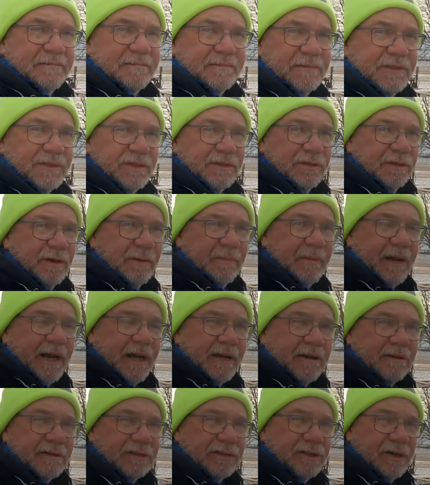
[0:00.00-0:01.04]

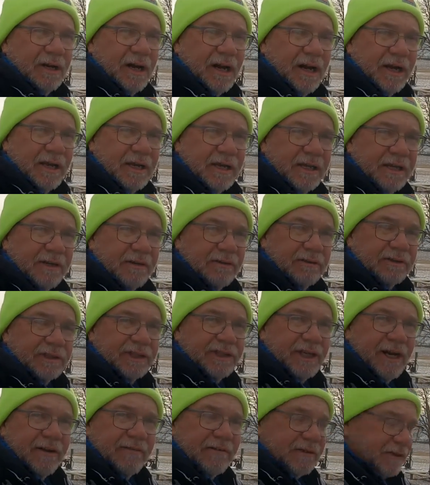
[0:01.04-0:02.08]
Studebaker truck and the old
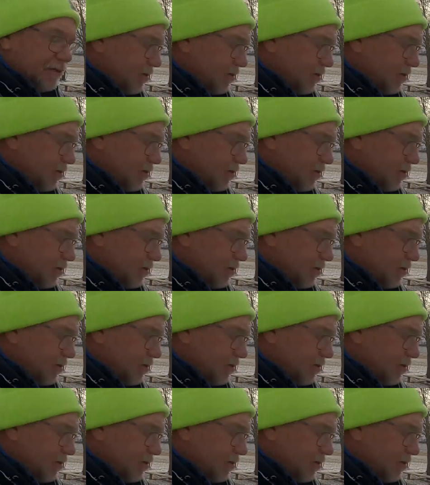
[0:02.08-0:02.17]
Chevy